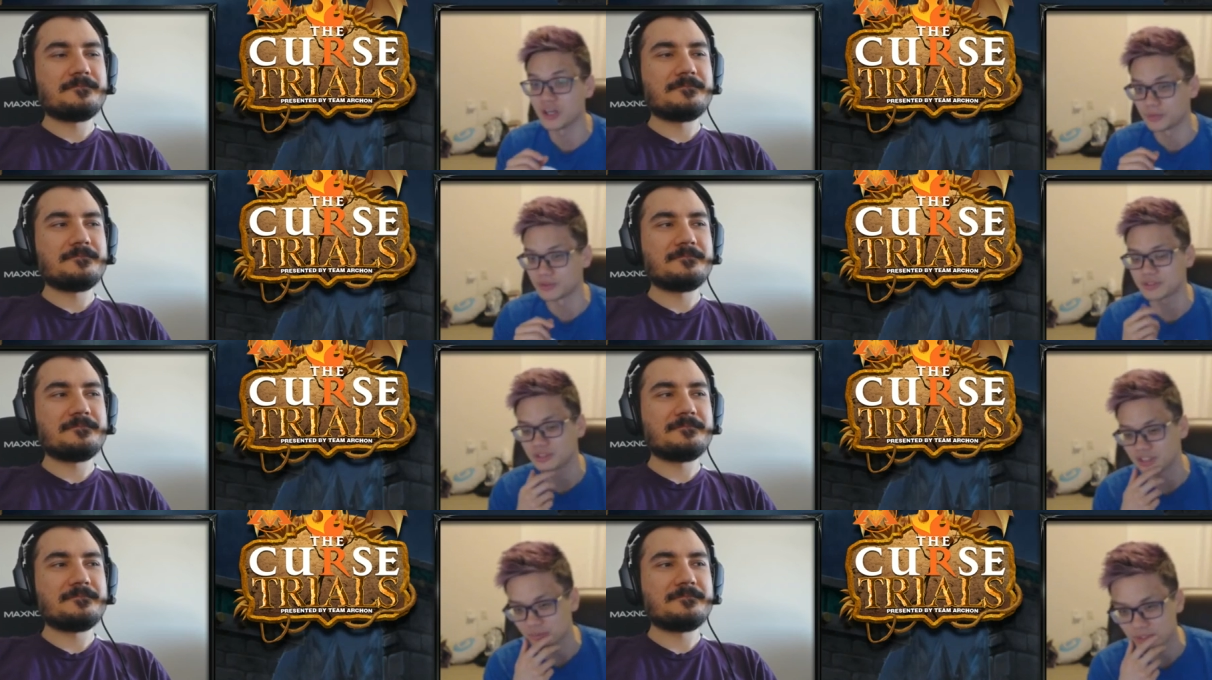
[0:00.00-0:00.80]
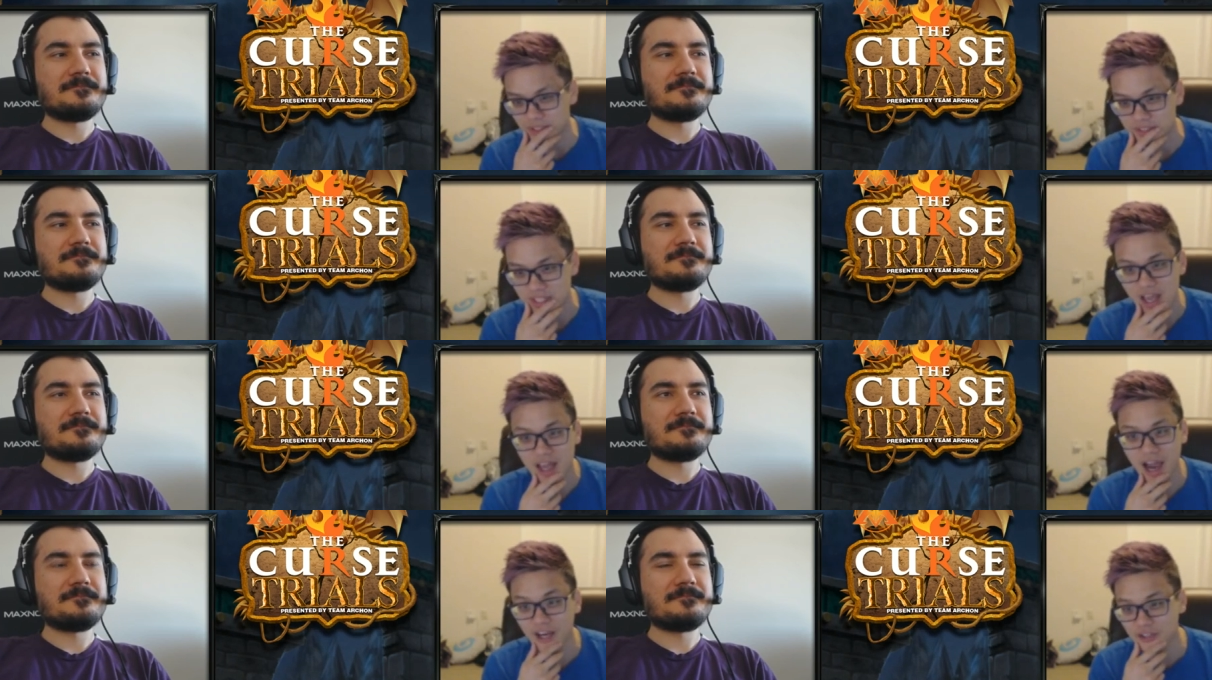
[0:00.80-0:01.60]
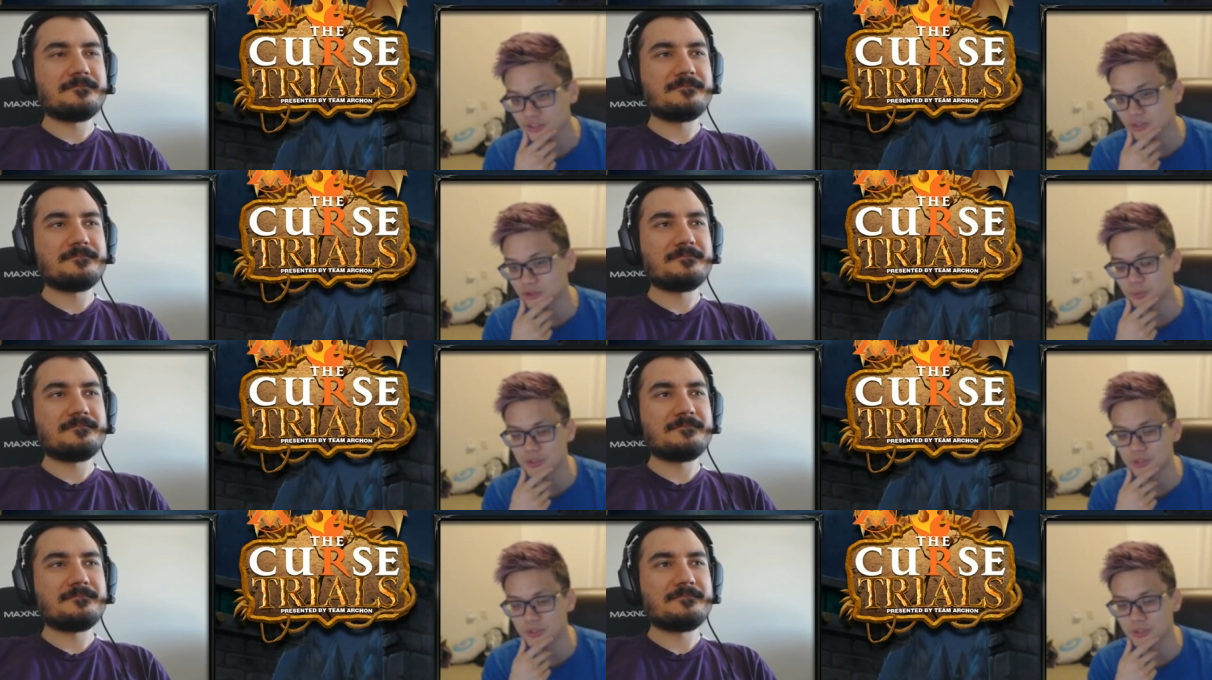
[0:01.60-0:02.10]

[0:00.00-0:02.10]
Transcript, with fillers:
Speaker 1: up their sleeve, because I also know Super